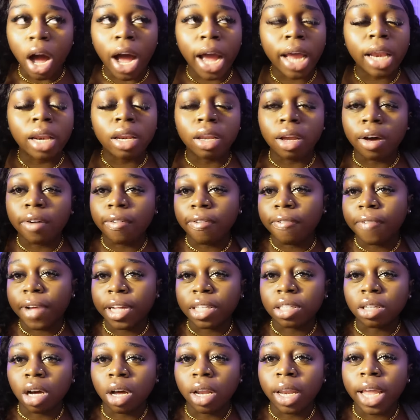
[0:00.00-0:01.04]
I love
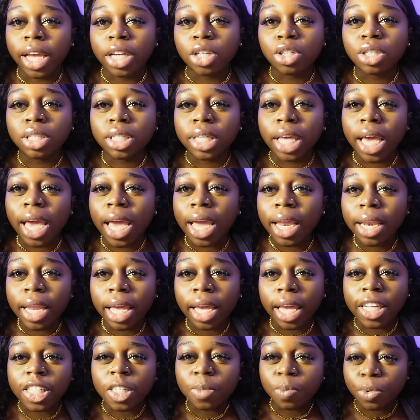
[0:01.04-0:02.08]
feta. Like, just getting
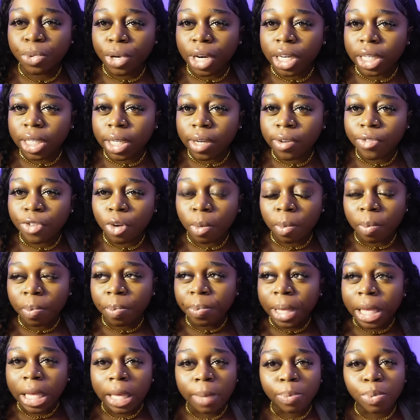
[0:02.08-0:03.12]
like inspiration from
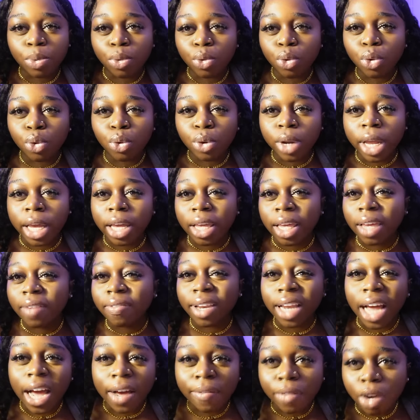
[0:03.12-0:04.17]
people, like
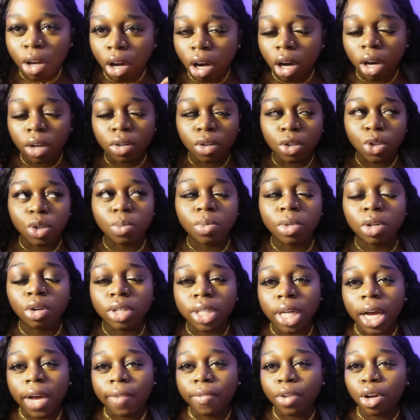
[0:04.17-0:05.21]
even avocados. Oh my
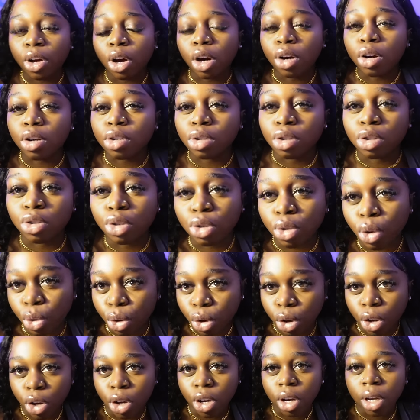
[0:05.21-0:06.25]
gosh, avocados are so
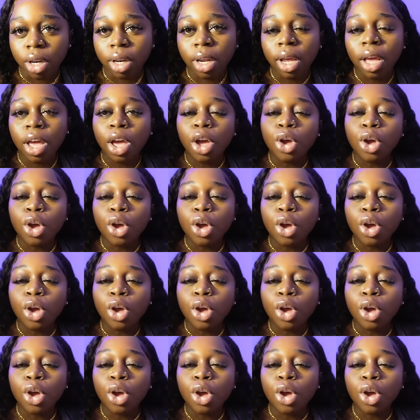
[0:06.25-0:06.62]
good.